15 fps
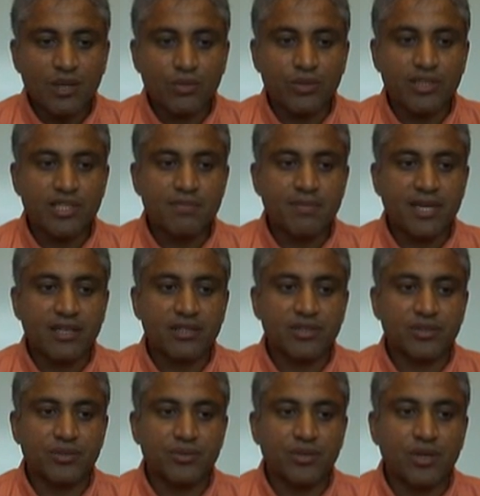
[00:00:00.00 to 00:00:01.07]
with respect
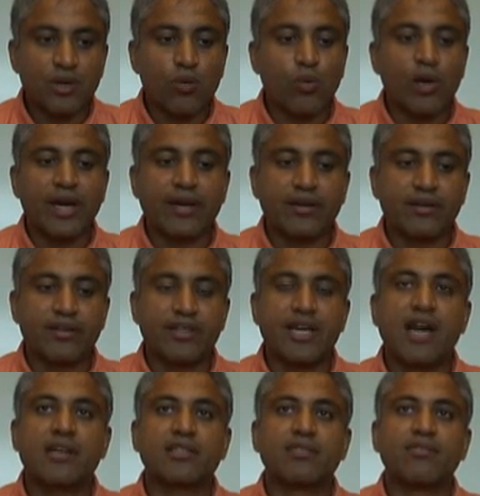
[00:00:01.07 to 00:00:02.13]
to where the
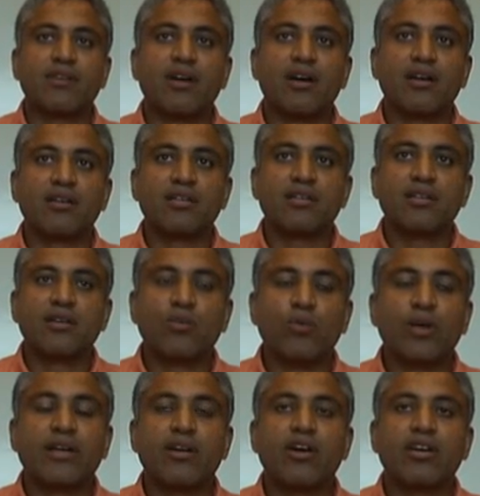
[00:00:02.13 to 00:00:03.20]
active log,
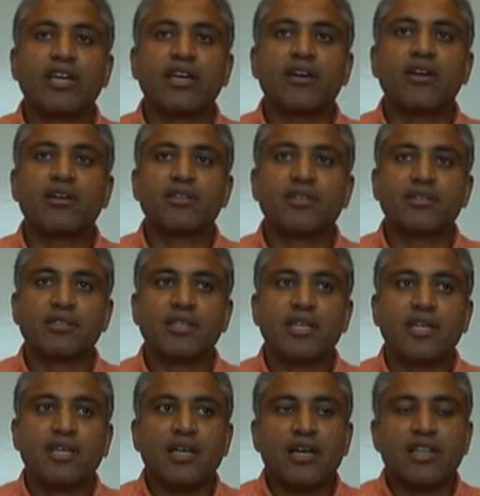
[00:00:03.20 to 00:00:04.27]
where logging occurs.
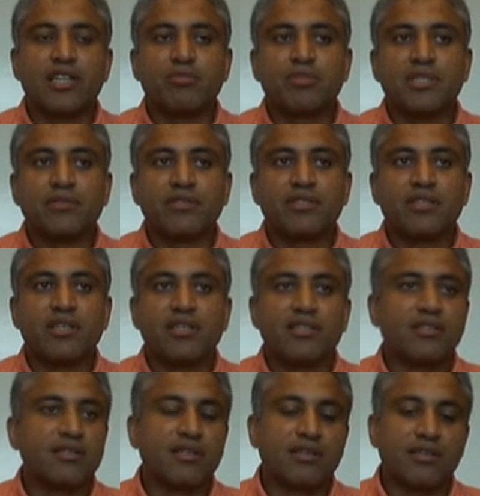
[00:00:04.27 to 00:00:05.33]
In the previous
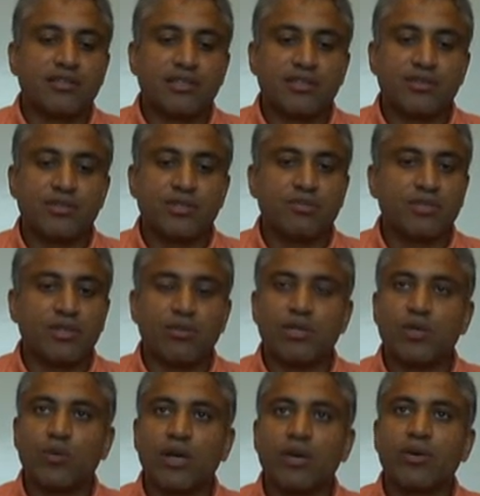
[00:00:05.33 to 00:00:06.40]
release, there used to be
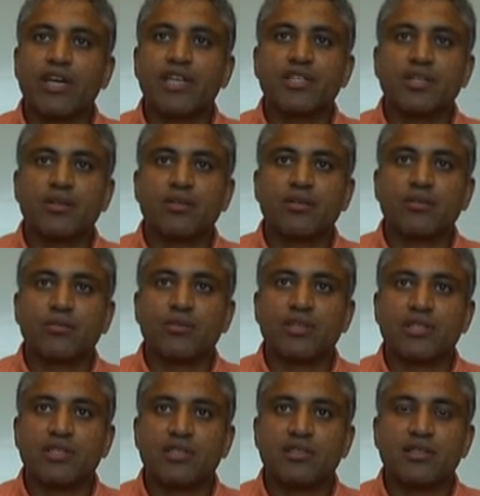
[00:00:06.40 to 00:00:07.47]
only one location,
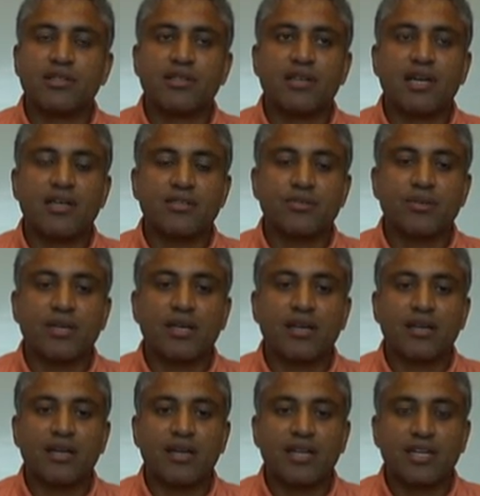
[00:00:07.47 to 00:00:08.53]
which is in the
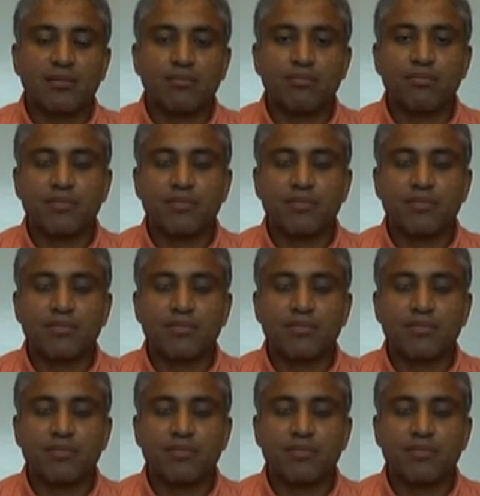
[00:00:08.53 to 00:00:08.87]
SQL lib